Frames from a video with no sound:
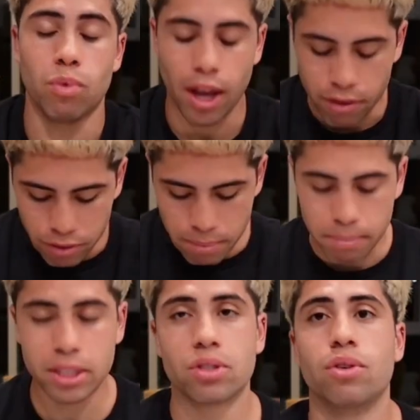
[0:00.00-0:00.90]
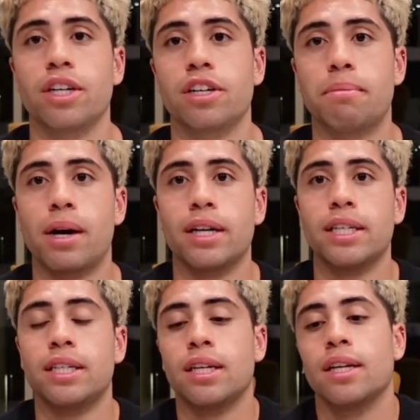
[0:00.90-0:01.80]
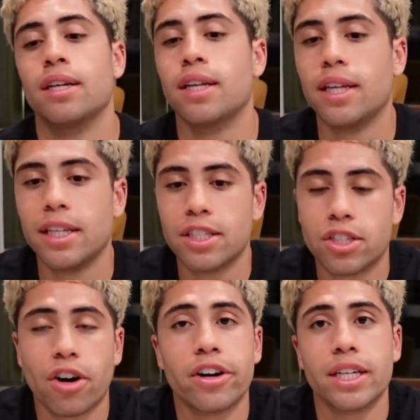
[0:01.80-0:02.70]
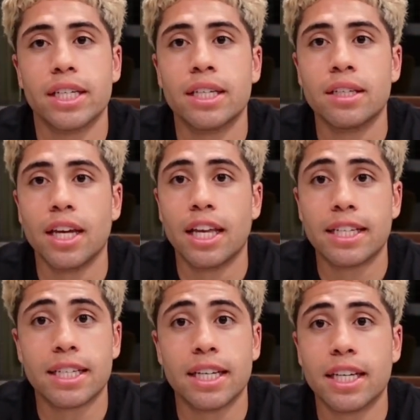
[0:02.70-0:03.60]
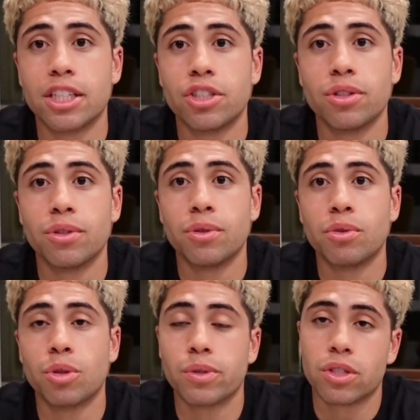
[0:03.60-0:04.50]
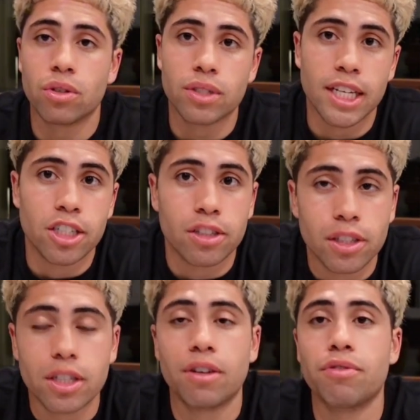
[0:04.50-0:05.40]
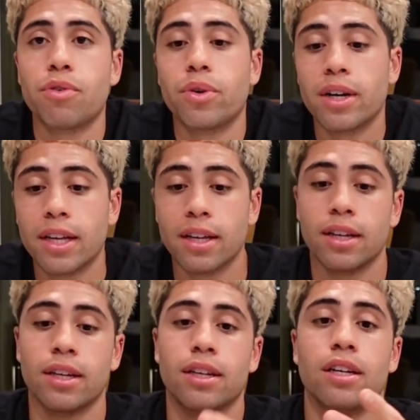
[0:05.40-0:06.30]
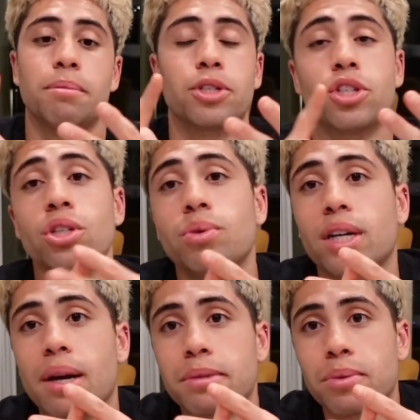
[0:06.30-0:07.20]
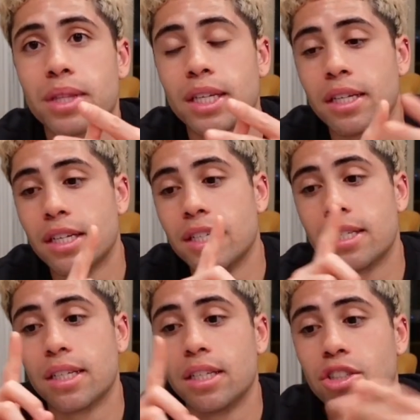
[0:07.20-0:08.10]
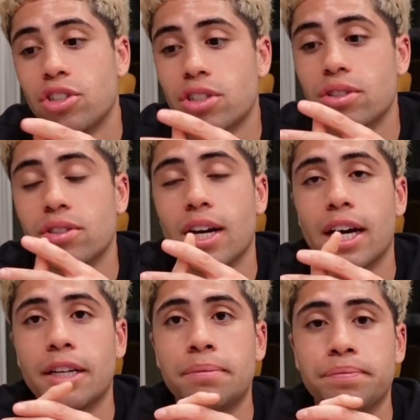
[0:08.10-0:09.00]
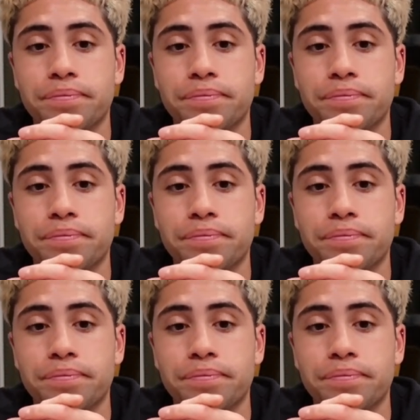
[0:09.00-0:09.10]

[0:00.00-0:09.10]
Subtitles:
muscle on your body is targeted, and it's gonna get you the results that you're looking for. Number 2, what comes with it is a nutritional guide